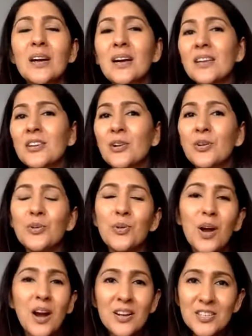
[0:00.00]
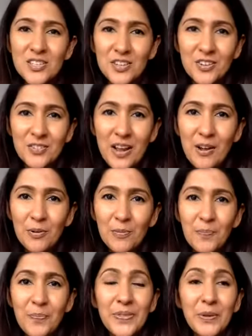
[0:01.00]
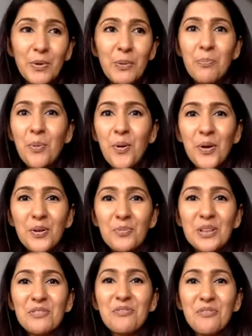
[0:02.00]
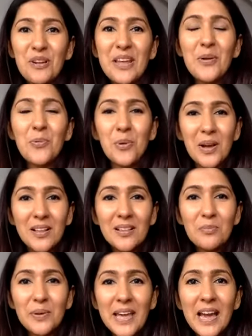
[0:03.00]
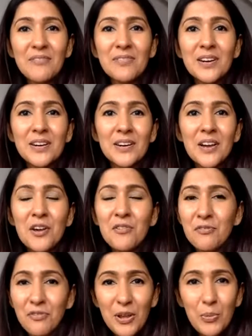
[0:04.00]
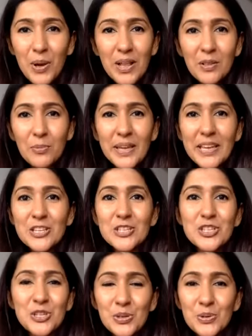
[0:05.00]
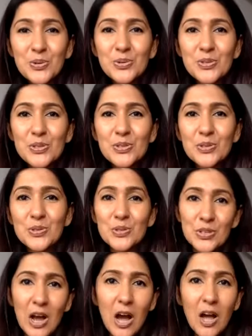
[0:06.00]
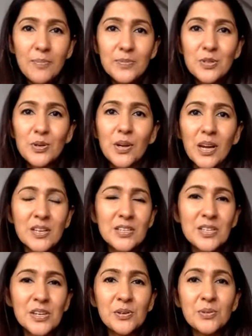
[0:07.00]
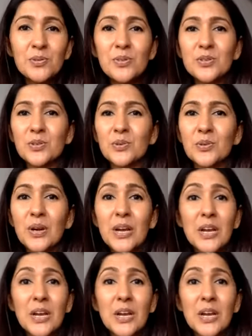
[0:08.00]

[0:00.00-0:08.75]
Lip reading: you can't turn around. We're born with free will. We have a free will. We can choose to stop, to continue, to